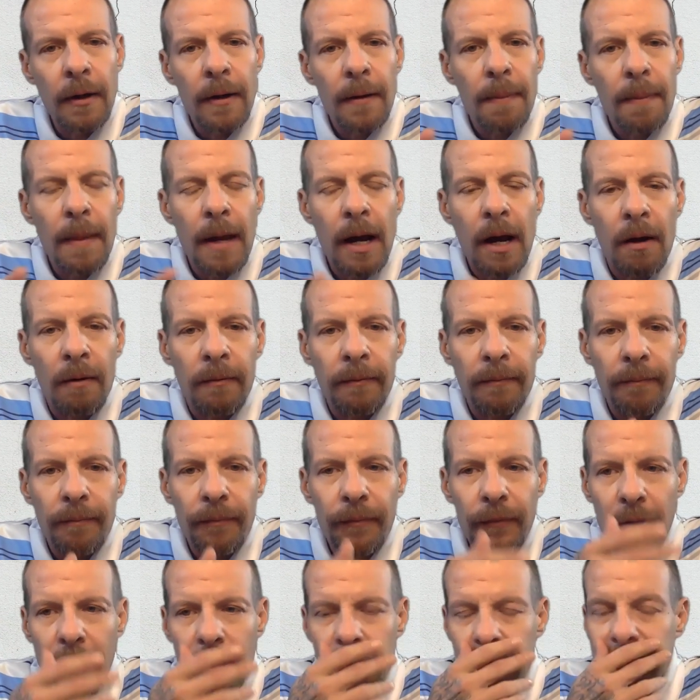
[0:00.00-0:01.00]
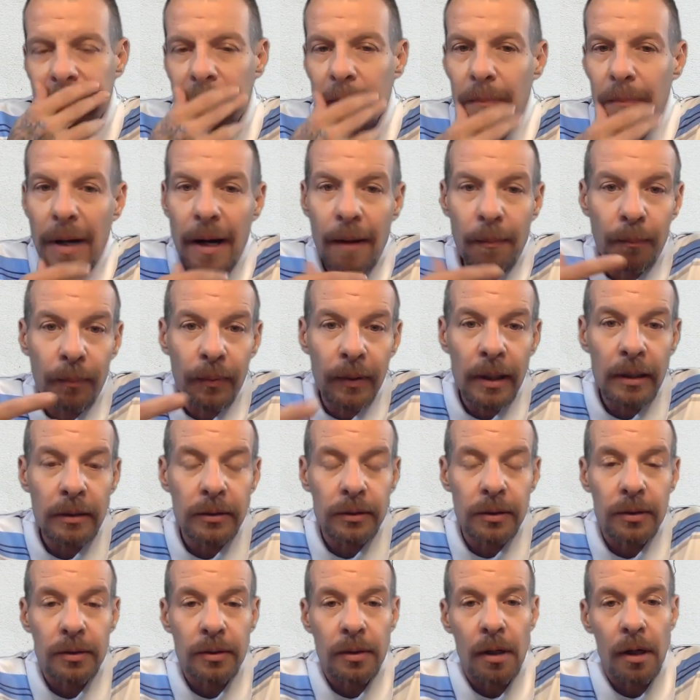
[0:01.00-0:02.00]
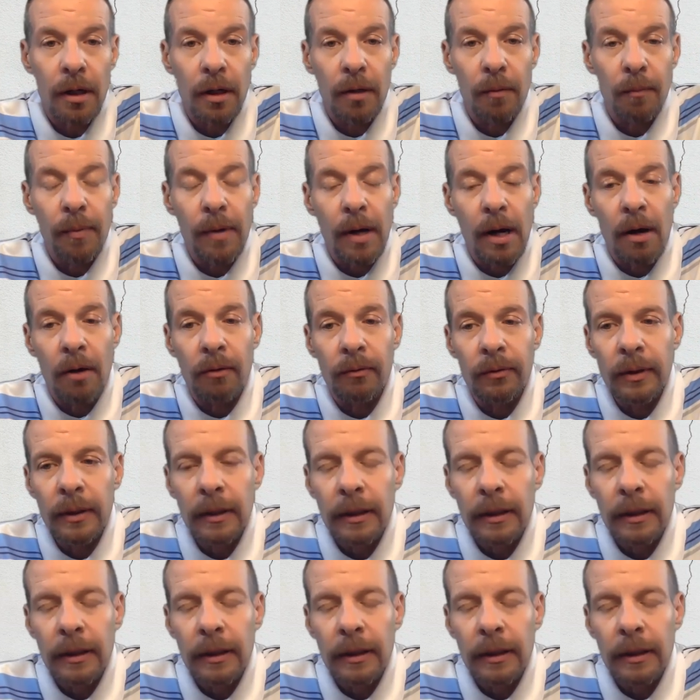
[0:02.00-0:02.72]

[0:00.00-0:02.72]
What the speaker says: Now, is it my place to talk about